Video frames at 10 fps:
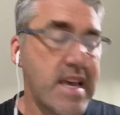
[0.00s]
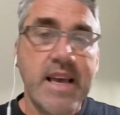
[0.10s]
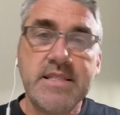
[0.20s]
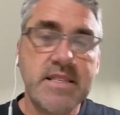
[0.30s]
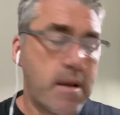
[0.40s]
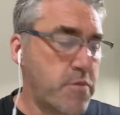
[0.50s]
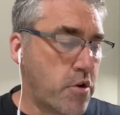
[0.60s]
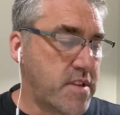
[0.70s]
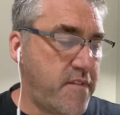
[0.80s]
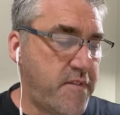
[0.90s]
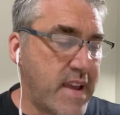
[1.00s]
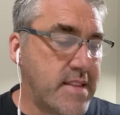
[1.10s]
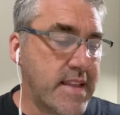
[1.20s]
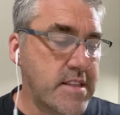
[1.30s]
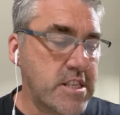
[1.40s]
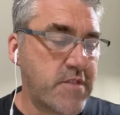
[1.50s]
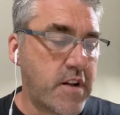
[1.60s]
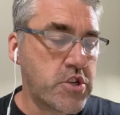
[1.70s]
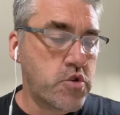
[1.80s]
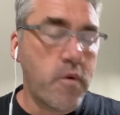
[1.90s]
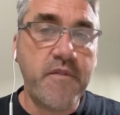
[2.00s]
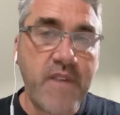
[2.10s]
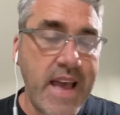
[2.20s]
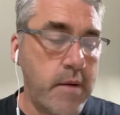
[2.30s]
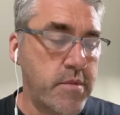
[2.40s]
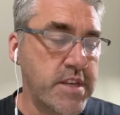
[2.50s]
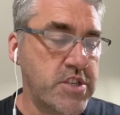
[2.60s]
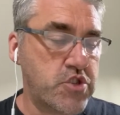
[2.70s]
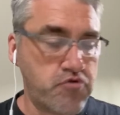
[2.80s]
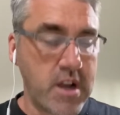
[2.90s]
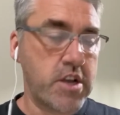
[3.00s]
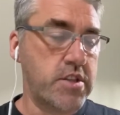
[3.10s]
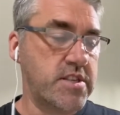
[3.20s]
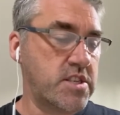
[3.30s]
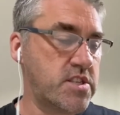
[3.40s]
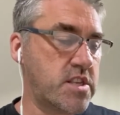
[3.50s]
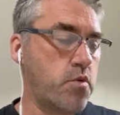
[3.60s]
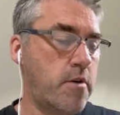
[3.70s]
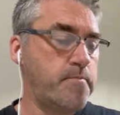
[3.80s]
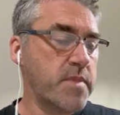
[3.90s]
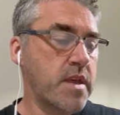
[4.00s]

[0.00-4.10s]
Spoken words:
He says, I'm not defending dysfunctional families, drunkenness, and so on,